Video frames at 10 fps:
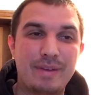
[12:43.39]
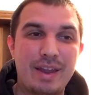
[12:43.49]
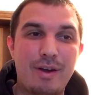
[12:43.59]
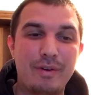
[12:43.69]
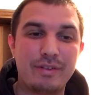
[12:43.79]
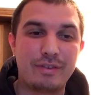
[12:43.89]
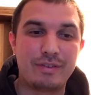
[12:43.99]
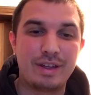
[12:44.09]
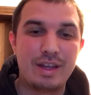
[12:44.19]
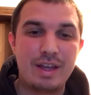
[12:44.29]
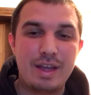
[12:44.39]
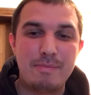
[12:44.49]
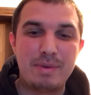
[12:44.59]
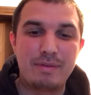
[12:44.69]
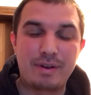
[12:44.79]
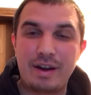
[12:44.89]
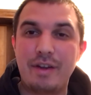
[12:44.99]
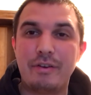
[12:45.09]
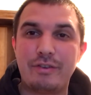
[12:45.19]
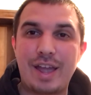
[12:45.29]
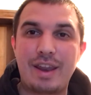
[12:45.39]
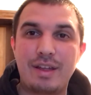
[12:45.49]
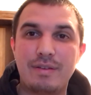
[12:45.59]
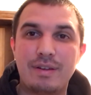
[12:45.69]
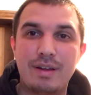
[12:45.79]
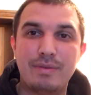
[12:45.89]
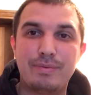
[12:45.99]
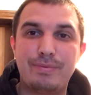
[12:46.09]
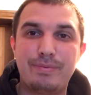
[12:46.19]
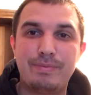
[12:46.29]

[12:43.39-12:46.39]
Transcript: and always just being very understanding of